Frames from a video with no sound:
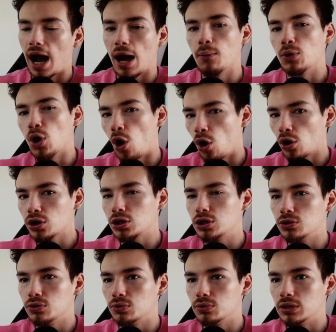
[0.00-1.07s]
I would
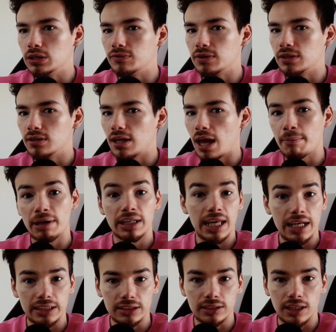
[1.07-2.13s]
argue even
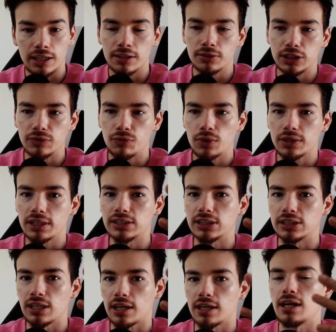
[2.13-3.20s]
MLS. I know Cifuentes is
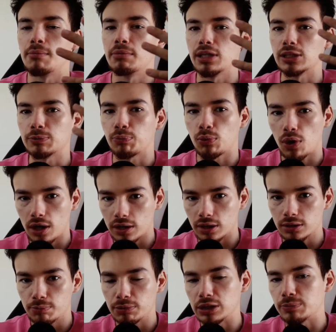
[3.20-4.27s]
not an MLS
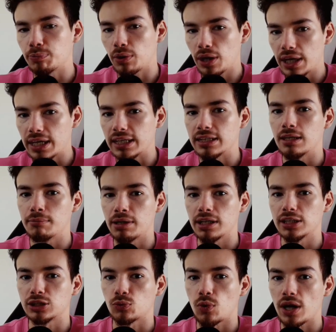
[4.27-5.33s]
product, but he's playing in the
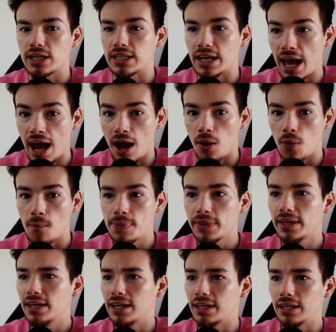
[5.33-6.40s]
MLS right now.
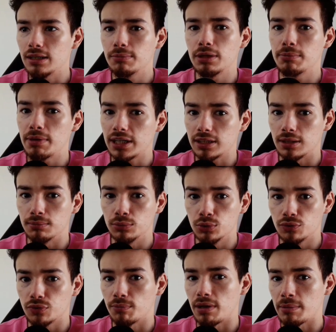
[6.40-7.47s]
And anybody making the move
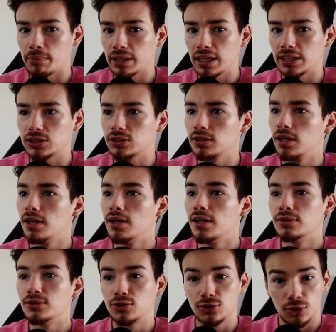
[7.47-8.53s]
from MLS
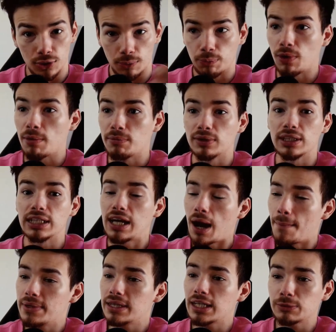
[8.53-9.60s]
to the Premier League, I
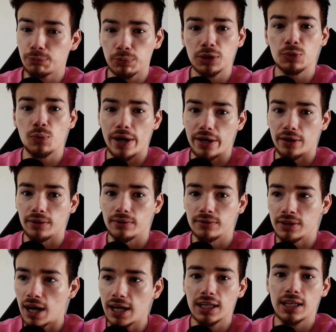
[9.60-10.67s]
mean, that's pretty rare.
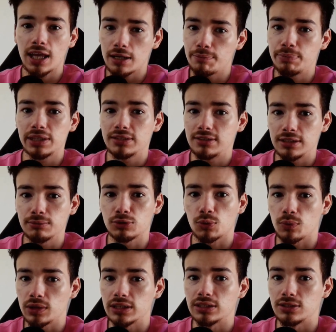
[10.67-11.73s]
Not a lot of big teams are
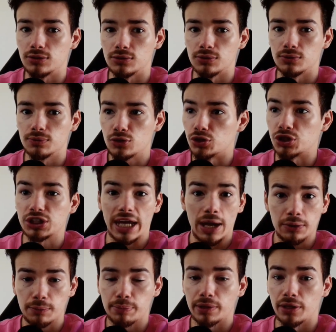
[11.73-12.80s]
willing to scout
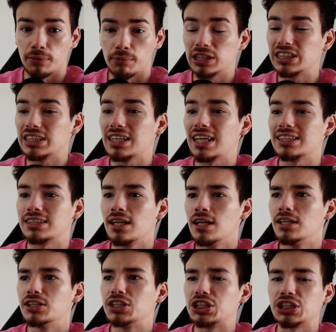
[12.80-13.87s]
a player, much less
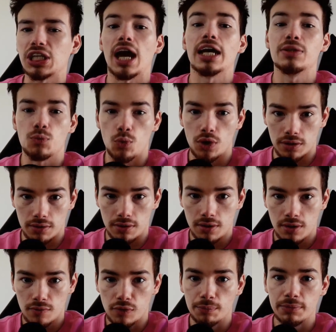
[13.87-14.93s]
sign one
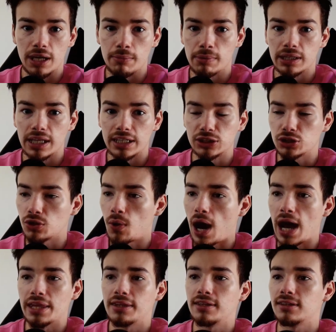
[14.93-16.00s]
from the MLS. So
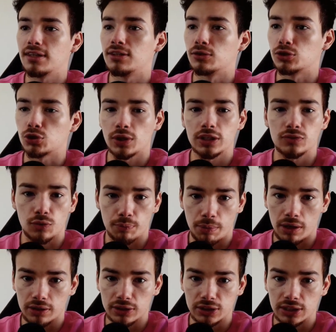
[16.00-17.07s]
I think that their transfer
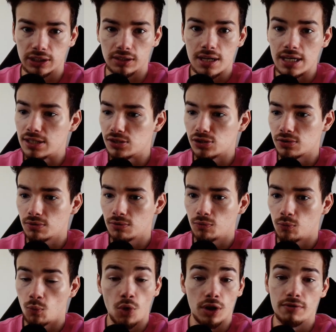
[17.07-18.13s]
policy is,
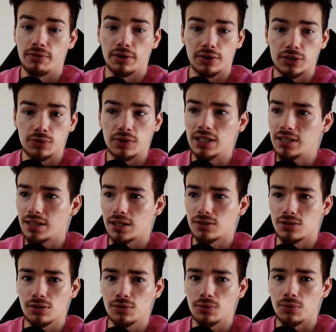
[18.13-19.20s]
one, very unique, and
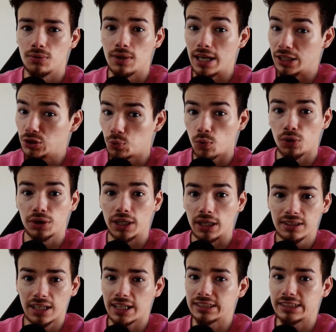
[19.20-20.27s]
two, it's working.
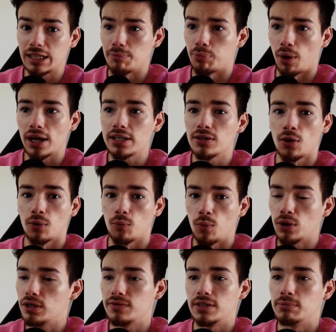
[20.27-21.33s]
Like I said, Brighton are one
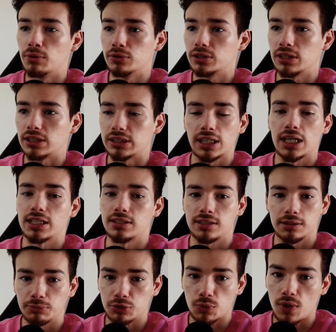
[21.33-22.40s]
of the most exciting
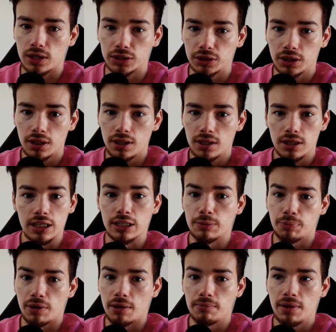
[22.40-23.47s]
teams to watch in the
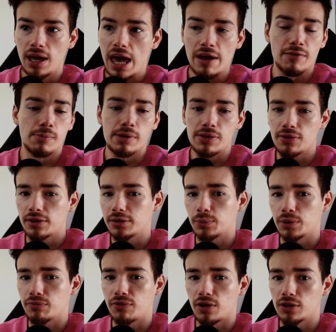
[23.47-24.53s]
Prem. Everybody thought they were
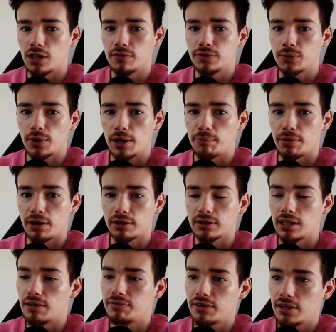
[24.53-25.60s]
going to fall off. Graham Potter
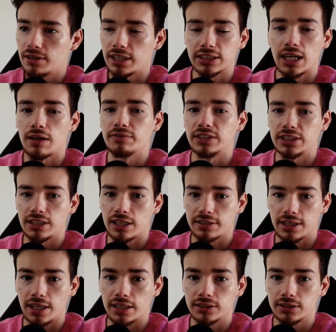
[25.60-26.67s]
left. That's obviously not the
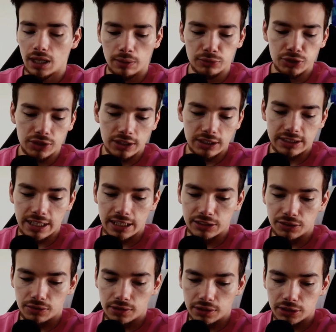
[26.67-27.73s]
case. I was looking at the stats
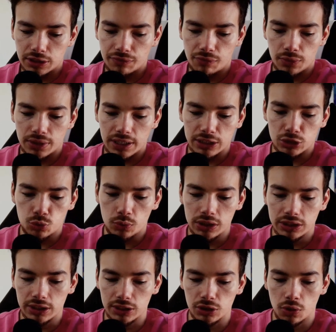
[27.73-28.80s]
earlier. Cifuentes,
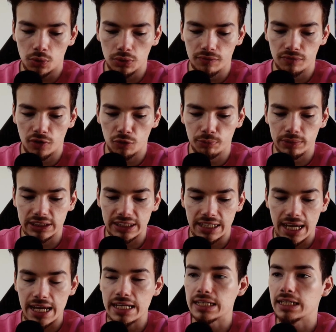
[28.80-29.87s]
26 goal involvements in
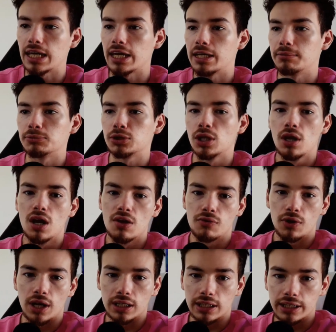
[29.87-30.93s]
80 games for
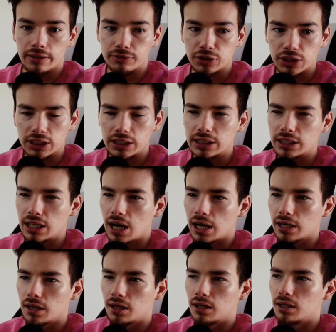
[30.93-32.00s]
LAFC. He got
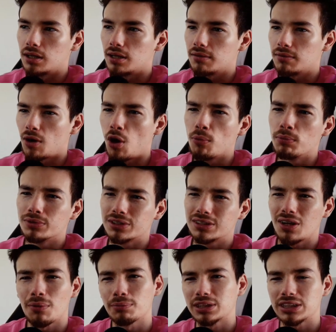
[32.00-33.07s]
almost
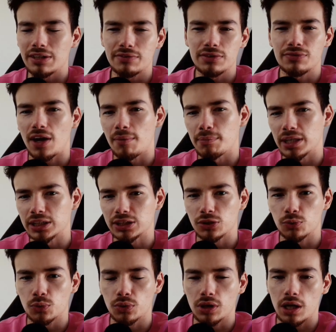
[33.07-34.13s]
75 minutes of the
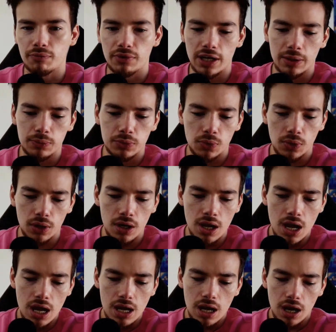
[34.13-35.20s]
World Cup for Ecuador.
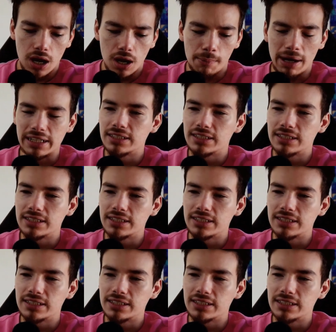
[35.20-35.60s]
I